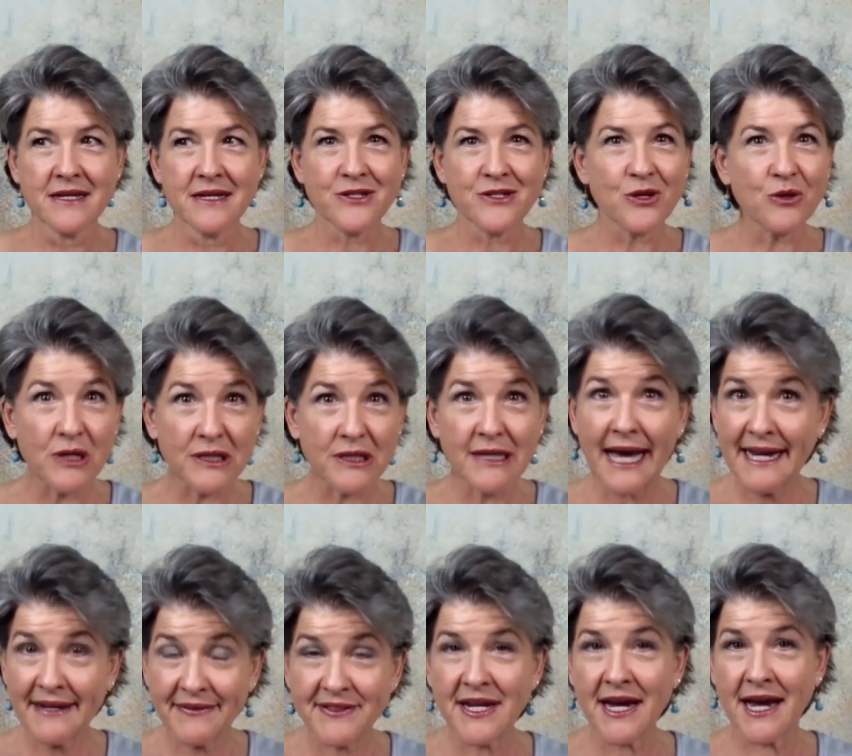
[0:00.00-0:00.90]
to a
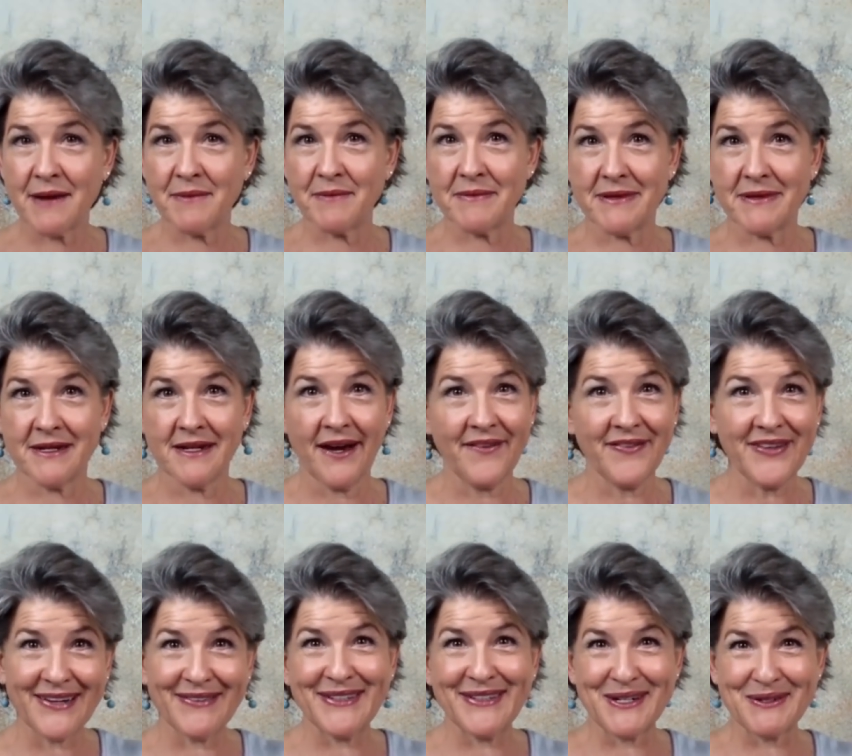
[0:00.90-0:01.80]
lifetime of
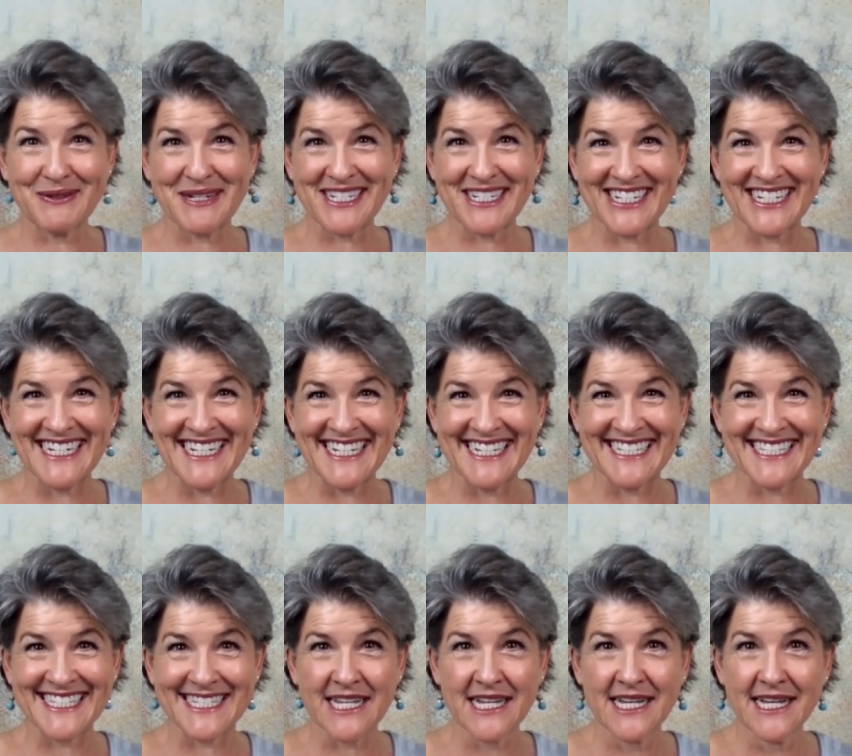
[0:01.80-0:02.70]
giving her what she
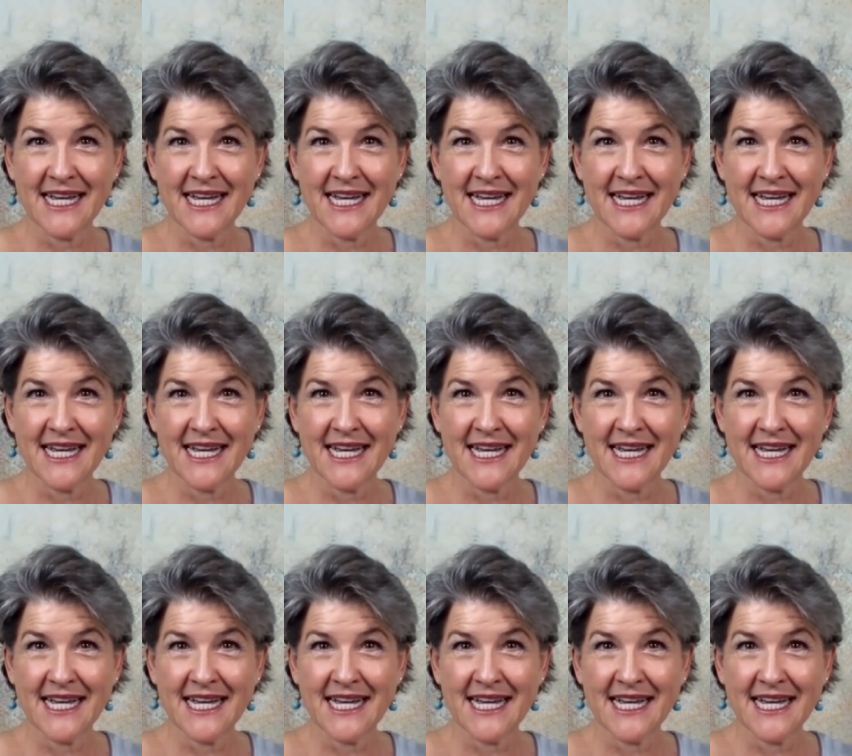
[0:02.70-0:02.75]
needs.